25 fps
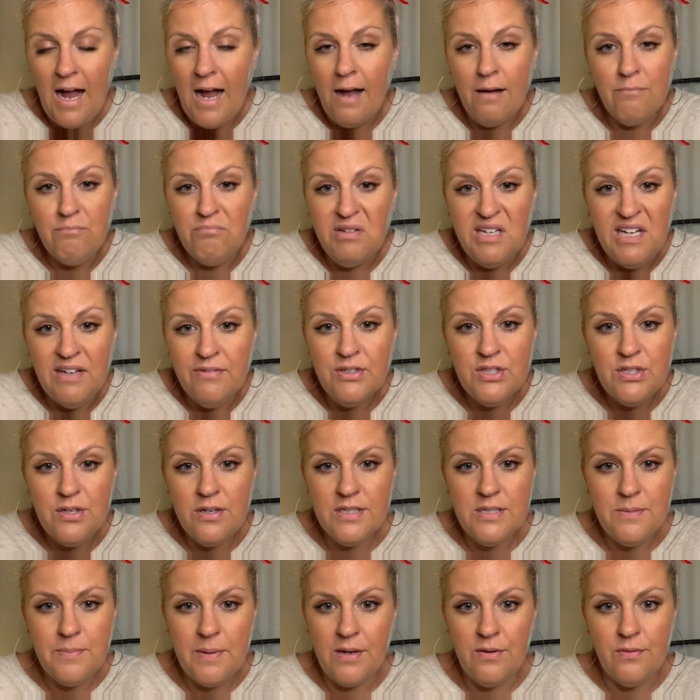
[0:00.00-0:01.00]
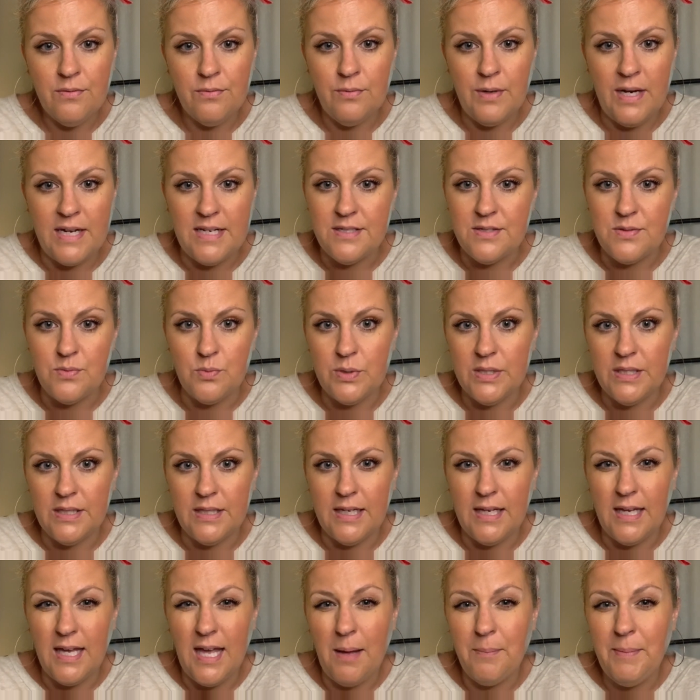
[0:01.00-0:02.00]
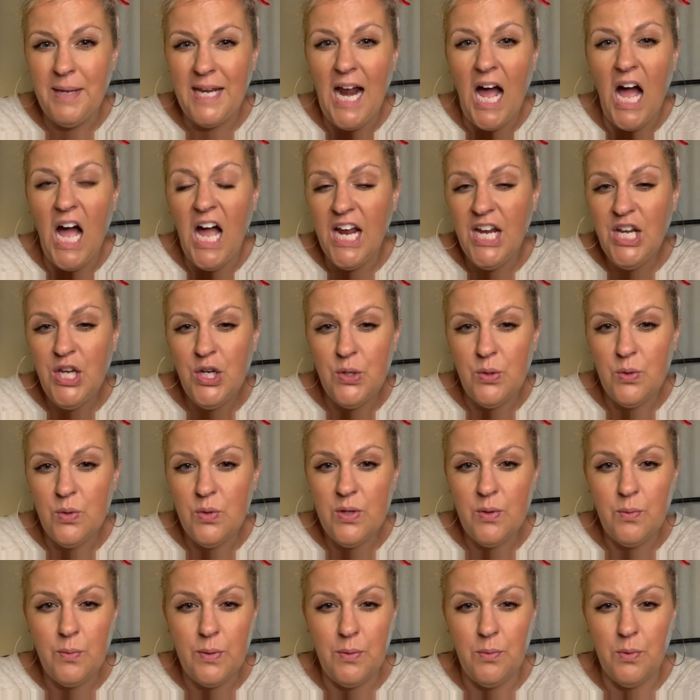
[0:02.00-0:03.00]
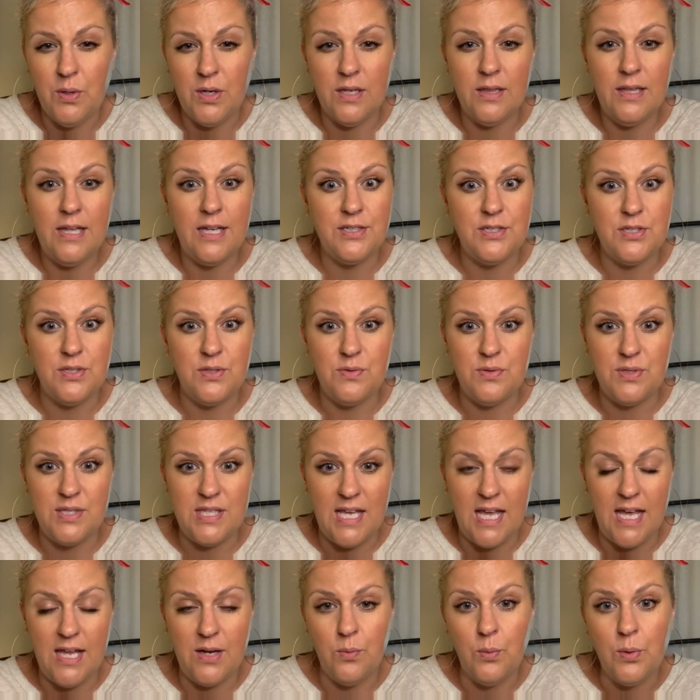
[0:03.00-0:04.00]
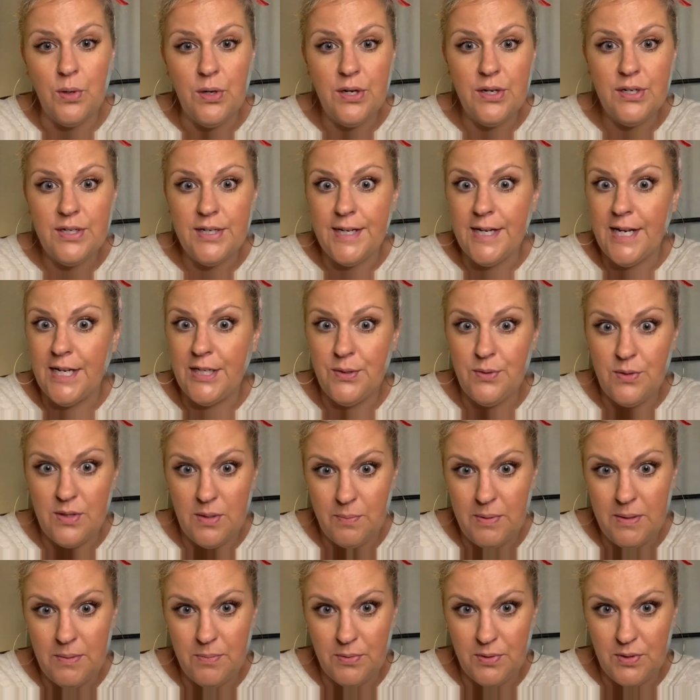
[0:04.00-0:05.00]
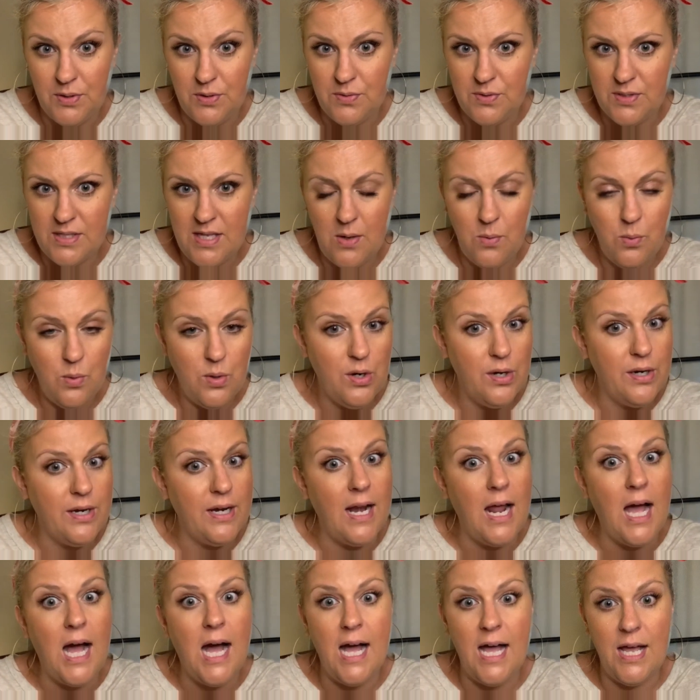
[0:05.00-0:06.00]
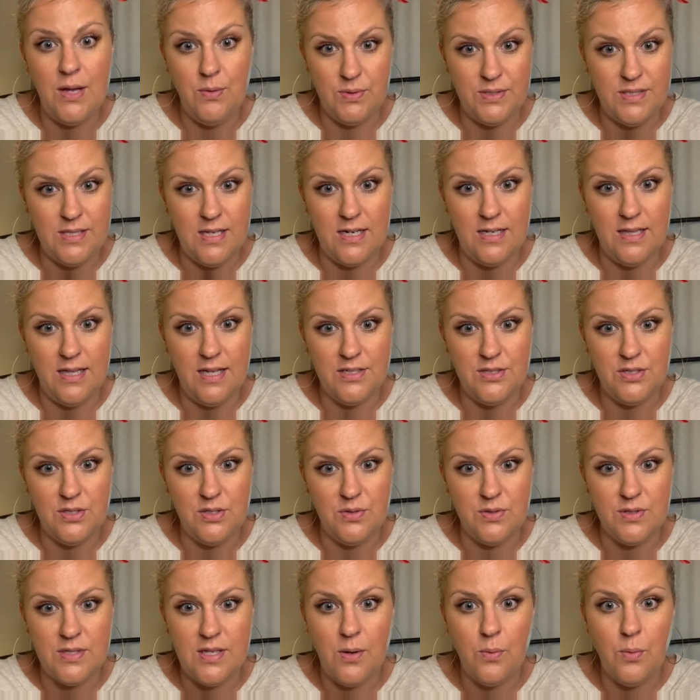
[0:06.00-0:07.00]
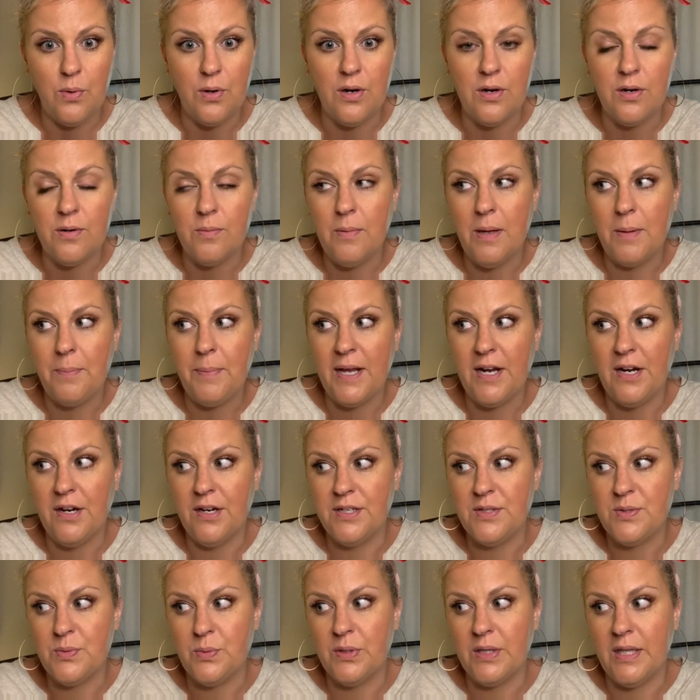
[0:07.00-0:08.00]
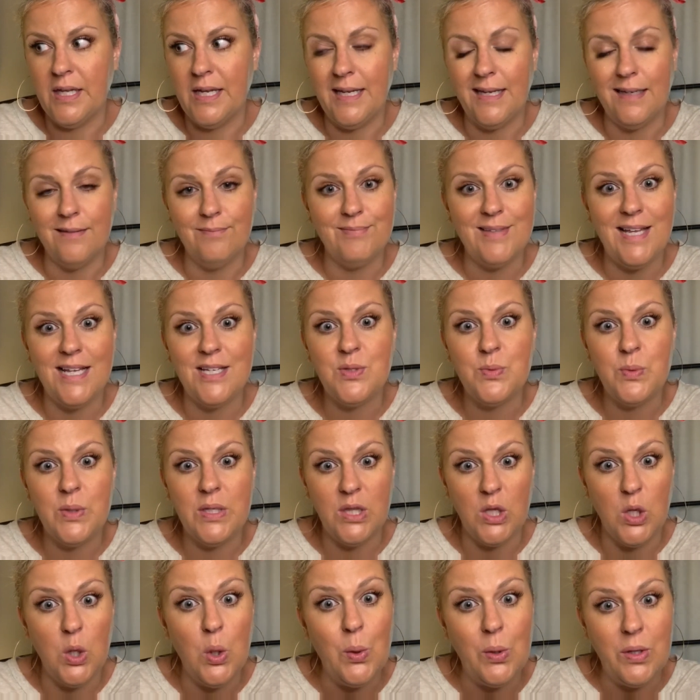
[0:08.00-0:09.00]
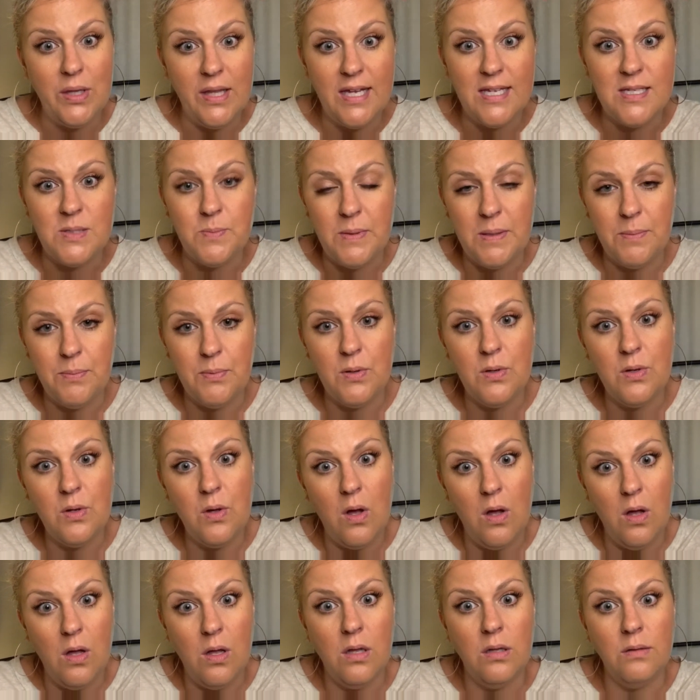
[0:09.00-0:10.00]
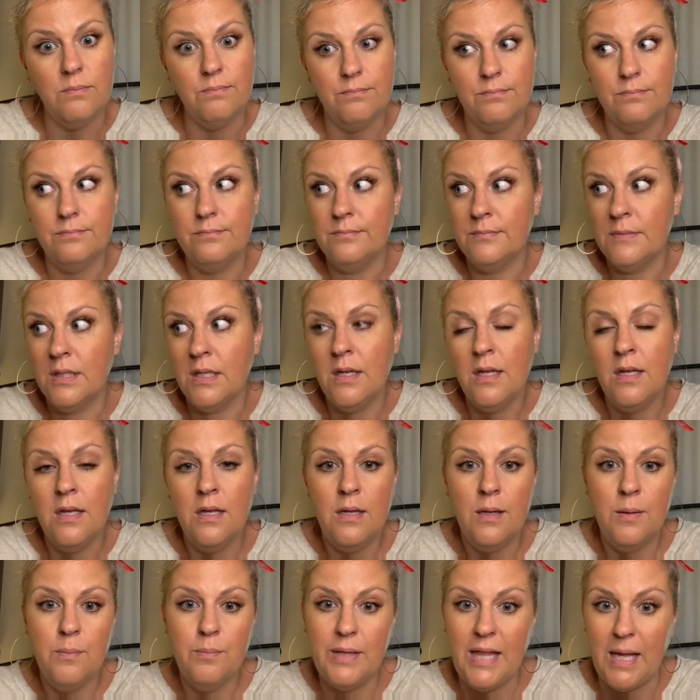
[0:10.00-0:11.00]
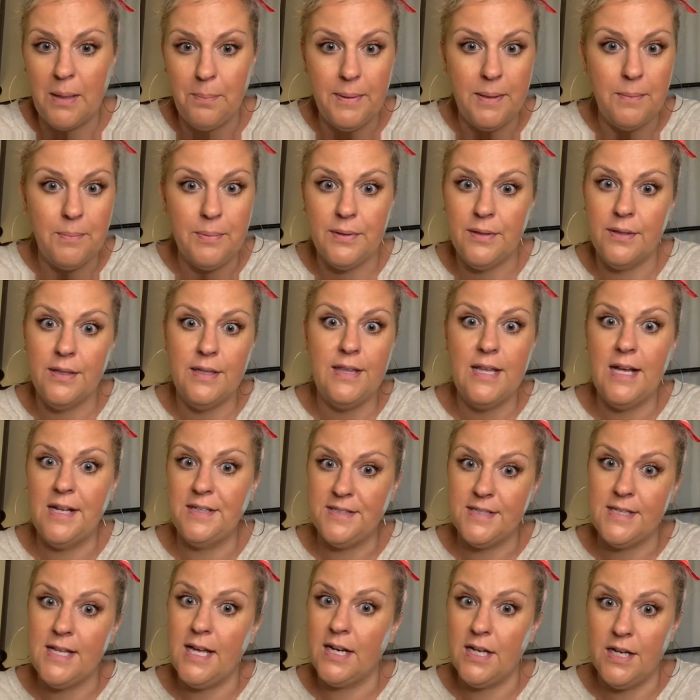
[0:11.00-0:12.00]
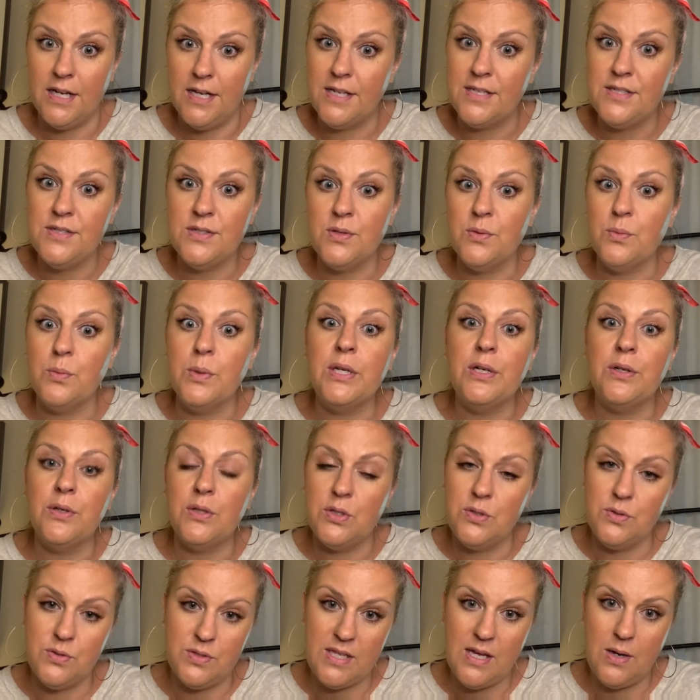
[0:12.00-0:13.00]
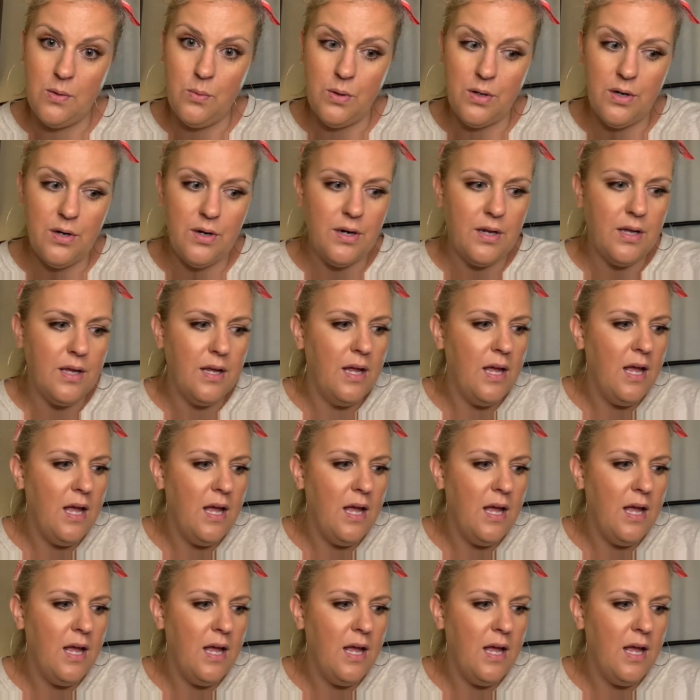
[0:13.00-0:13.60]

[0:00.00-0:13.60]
We never talked about race, really. I knew that we weren't allowed to use the N-word, and I knew that people used that word, and I was not allowed to use that word. My parents were like, that's what low-class people call Black people, and that's not us, so we don't use that word.